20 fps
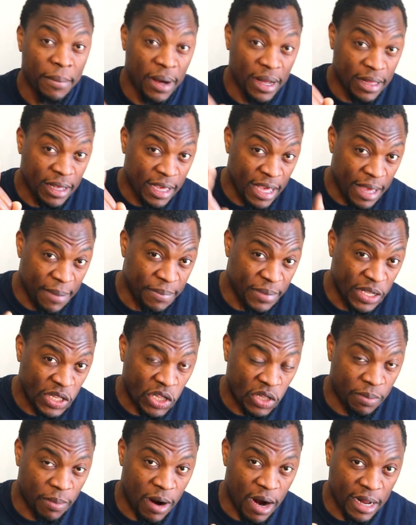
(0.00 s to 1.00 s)
But again, be
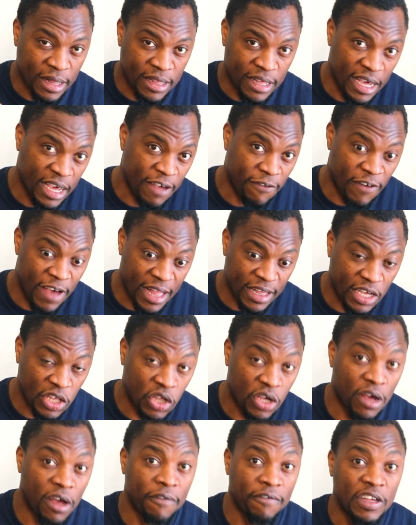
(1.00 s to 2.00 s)
smart. Take
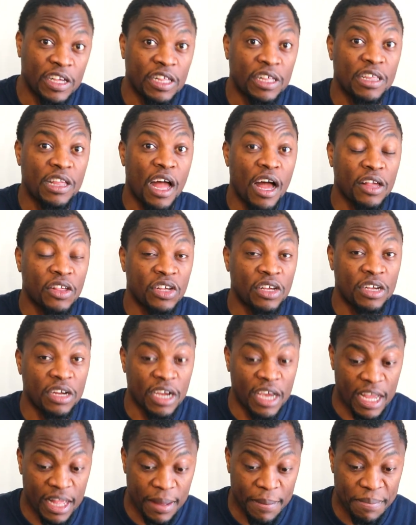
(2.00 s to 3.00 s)
advantage of the stocks that are
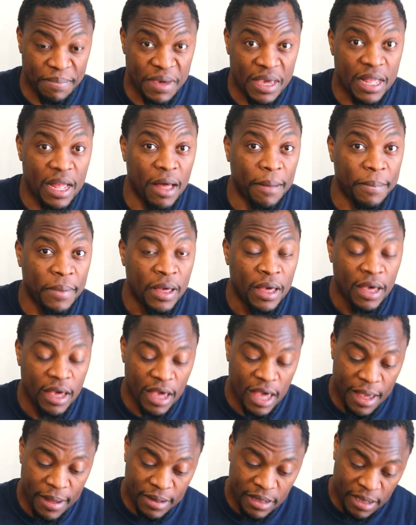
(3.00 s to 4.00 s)
getting beat up
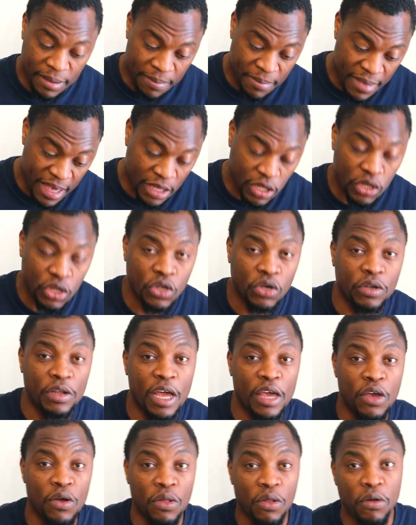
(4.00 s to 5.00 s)
and, and making sure
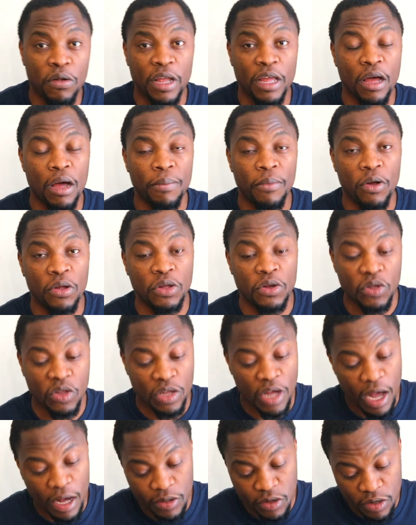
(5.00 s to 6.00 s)
that you're loading up on those
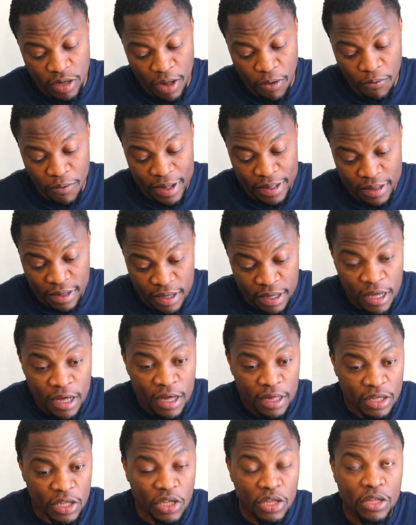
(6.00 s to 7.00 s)
stocks so that when the,
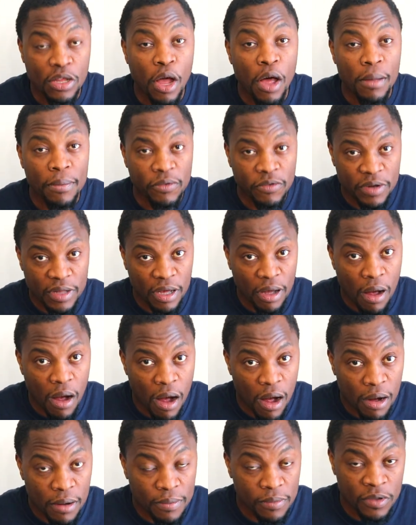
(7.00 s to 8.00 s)
the storm really
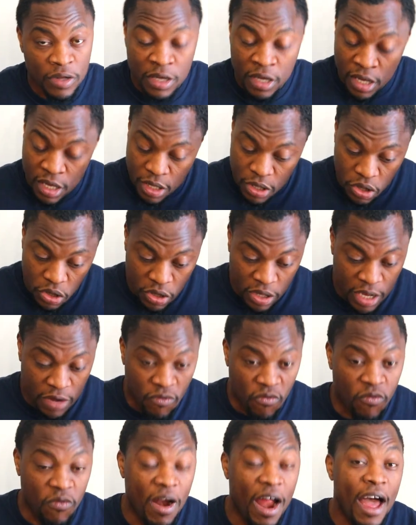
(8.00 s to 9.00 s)
comes, you
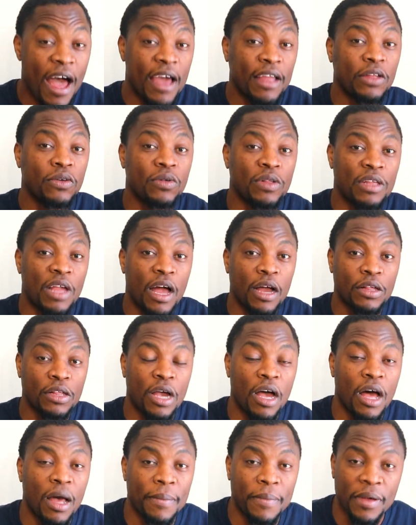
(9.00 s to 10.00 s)
can ride those stocks
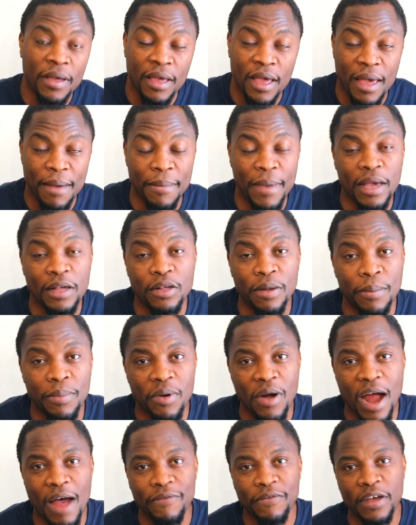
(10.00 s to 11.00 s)
up and make some
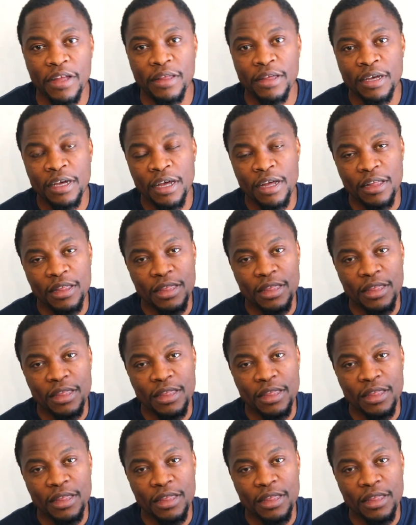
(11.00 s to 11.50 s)
profit.